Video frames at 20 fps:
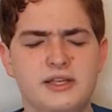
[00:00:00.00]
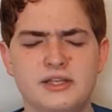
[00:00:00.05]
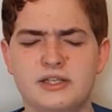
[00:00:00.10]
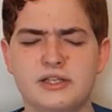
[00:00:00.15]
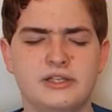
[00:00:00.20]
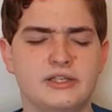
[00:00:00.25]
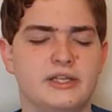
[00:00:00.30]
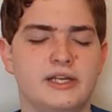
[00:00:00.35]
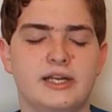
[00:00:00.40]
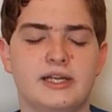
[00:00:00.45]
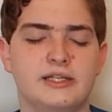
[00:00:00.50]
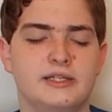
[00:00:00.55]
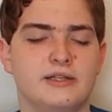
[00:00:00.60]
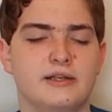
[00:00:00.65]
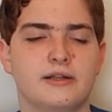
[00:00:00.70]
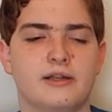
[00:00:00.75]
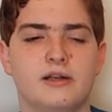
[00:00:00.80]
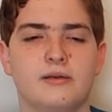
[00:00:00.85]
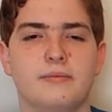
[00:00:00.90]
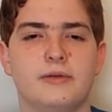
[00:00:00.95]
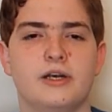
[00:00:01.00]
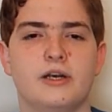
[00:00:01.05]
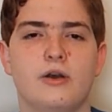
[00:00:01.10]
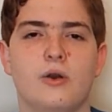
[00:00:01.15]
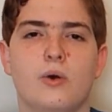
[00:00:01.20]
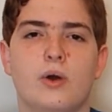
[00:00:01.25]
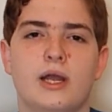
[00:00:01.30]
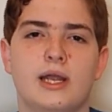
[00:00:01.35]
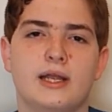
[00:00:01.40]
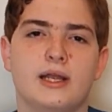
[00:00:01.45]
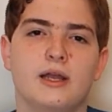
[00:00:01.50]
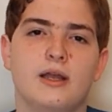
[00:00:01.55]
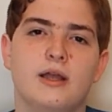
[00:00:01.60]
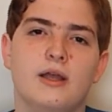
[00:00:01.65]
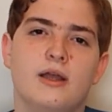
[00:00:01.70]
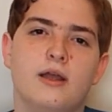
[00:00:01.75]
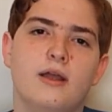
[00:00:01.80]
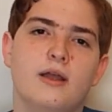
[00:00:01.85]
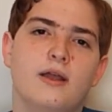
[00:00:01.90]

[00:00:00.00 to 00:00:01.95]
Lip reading: It's a little bit annoying.